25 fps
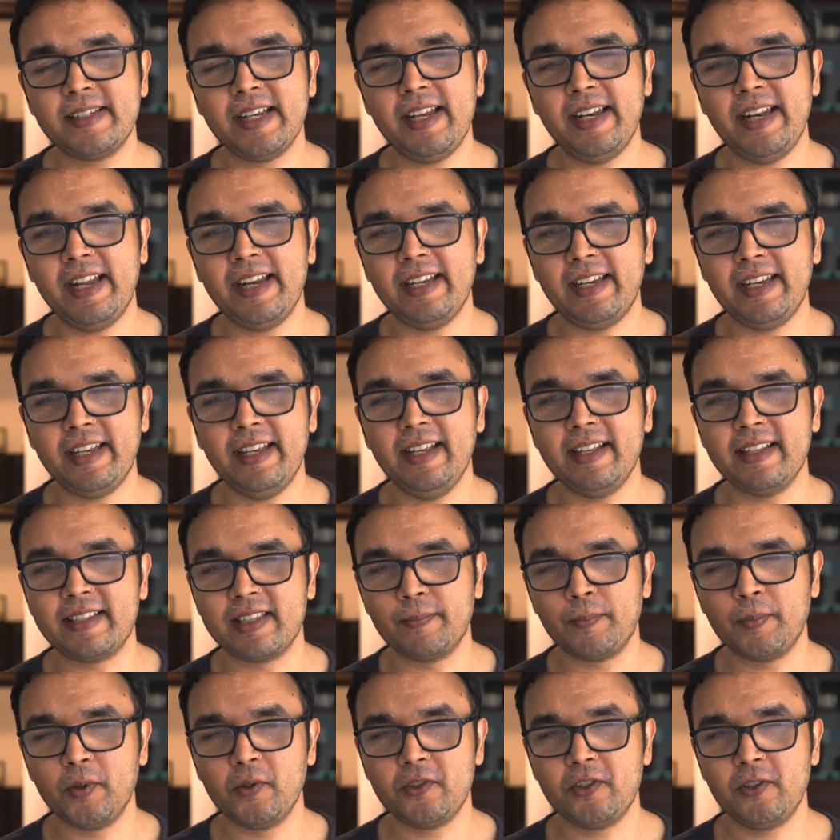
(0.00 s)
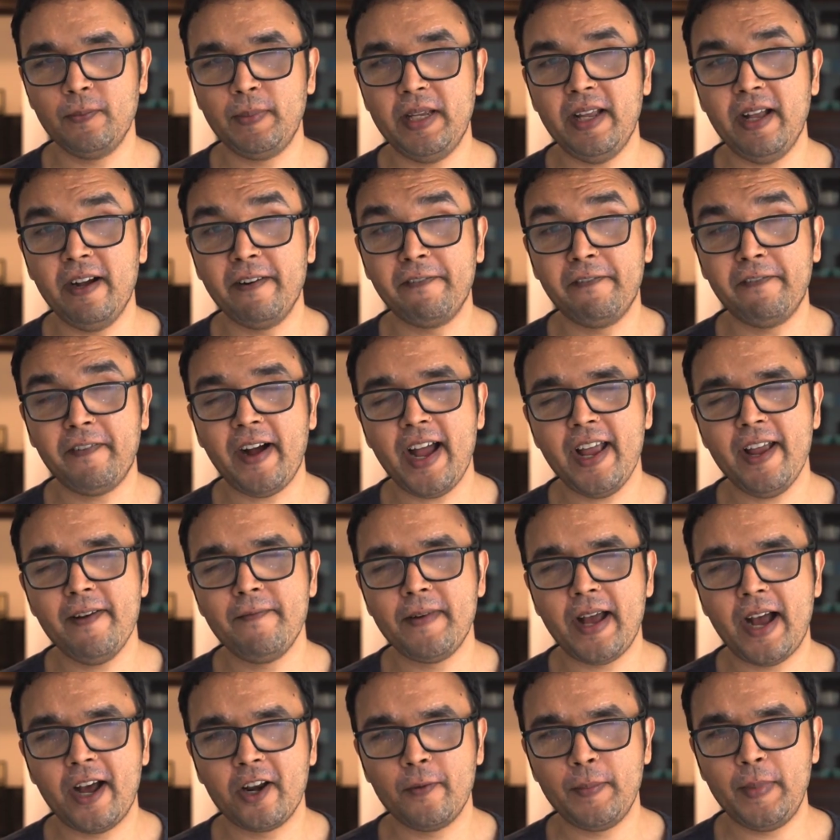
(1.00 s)
1080 is supposed to be a 5
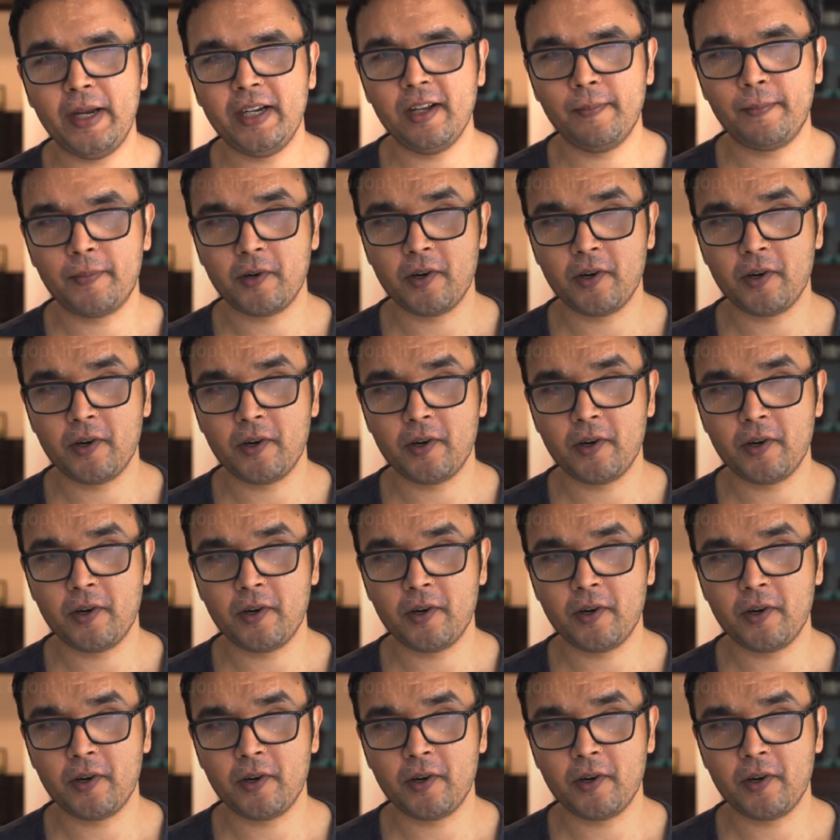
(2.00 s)
nanometer